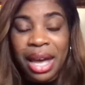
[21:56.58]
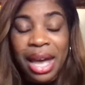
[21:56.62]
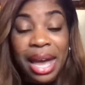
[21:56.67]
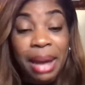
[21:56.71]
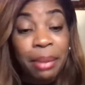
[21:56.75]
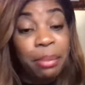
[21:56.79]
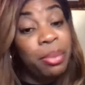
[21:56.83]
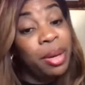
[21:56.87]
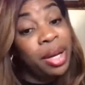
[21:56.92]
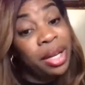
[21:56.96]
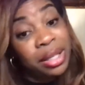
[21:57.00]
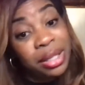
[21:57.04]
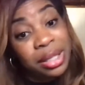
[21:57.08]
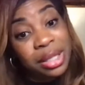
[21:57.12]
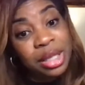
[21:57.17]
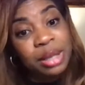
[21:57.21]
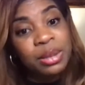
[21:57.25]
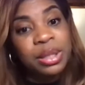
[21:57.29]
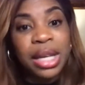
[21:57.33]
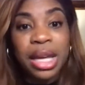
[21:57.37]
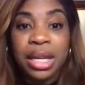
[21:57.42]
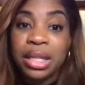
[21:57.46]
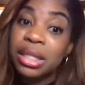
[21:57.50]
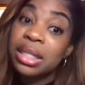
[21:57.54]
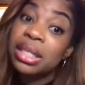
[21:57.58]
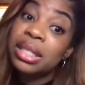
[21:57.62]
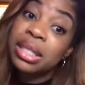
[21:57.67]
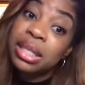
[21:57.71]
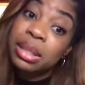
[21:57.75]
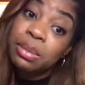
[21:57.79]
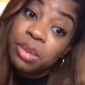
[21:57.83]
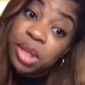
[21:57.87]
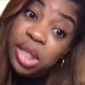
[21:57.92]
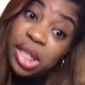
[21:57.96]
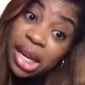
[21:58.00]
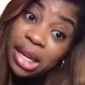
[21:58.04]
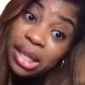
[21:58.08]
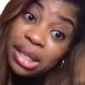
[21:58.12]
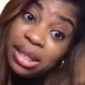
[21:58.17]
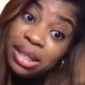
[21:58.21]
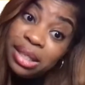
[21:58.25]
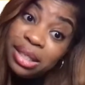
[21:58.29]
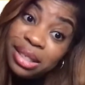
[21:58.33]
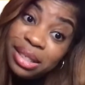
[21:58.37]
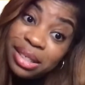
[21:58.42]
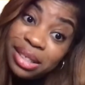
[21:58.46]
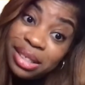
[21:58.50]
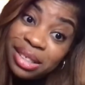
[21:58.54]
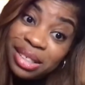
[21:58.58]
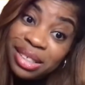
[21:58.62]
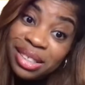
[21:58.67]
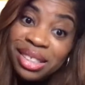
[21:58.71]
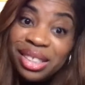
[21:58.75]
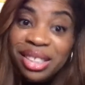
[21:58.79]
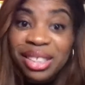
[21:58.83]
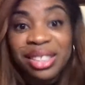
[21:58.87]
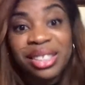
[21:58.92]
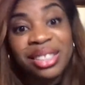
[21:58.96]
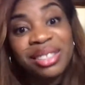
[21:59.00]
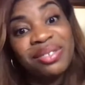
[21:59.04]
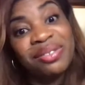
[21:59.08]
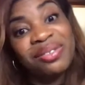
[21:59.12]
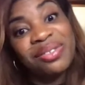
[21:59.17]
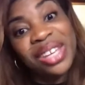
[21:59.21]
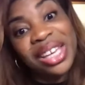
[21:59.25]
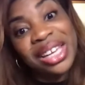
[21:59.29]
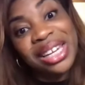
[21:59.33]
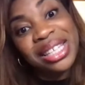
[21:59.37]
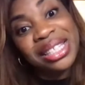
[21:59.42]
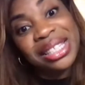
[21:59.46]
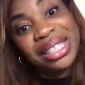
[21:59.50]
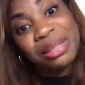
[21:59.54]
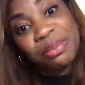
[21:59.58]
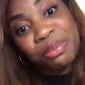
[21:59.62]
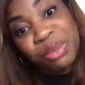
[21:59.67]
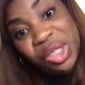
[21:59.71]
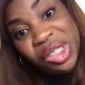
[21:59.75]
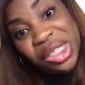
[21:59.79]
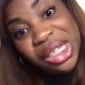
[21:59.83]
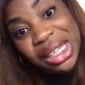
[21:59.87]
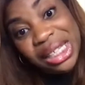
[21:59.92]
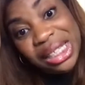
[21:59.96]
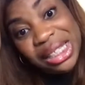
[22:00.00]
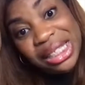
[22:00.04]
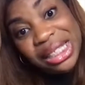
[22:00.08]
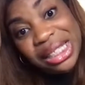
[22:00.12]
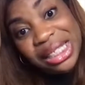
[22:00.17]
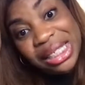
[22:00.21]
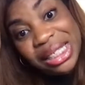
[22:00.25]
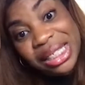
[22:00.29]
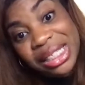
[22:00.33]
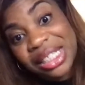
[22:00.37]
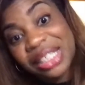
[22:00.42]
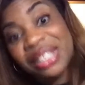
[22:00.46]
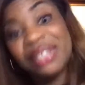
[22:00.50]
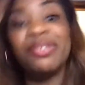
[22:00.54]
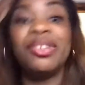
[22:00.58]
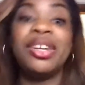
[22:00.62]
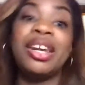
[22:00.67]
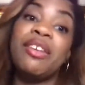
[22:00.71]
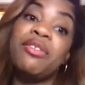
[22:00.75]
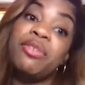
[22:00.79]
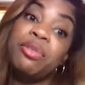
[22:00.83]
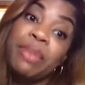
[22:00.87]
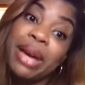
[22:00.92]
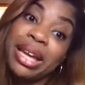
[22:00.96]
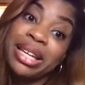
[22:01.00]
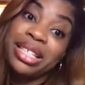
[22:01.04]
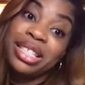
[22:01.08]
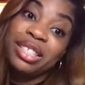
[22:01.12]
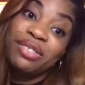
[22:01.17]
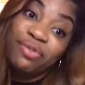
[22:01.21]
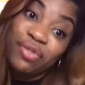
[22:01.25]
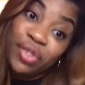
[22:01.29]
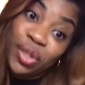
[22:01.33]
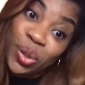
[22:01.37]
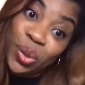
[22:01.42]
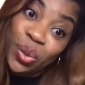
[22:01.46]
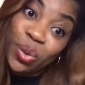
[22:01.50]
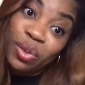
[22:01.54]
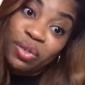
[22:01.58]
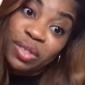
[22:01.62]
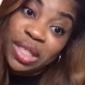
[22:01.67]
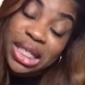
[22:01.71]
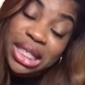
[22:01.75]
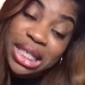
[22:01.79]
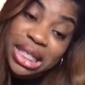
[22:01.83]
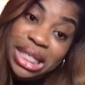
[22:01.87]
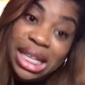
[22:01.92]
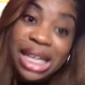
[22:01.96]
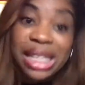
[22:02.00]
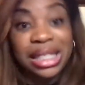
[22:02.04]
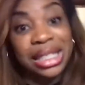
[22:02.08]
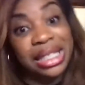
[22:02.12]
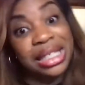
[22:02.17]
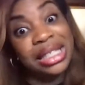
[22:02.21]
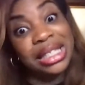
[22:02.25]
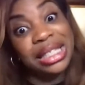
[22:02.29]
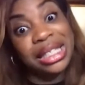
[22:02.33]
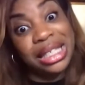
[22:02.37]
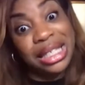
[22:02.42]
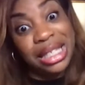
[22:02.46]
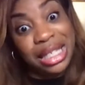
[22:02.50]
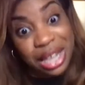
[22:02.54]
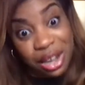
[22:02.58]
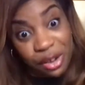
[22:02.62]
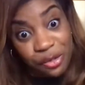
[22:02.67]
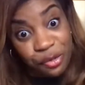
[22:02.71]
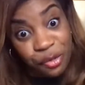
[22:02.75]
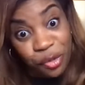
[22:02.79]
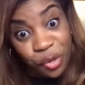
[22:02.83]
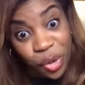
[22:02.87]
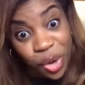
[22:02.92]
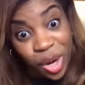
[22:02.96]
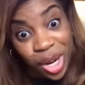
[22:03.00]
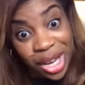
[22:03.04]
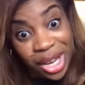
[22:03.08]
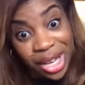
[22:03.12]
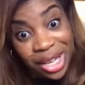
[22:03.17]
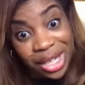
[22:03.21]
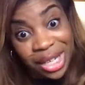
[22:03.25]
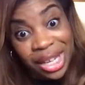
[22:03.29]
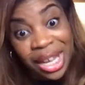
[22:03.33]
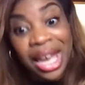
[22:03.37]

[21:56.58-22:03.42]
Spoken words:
But success is subjective and it's objective and everybody's view of success is different.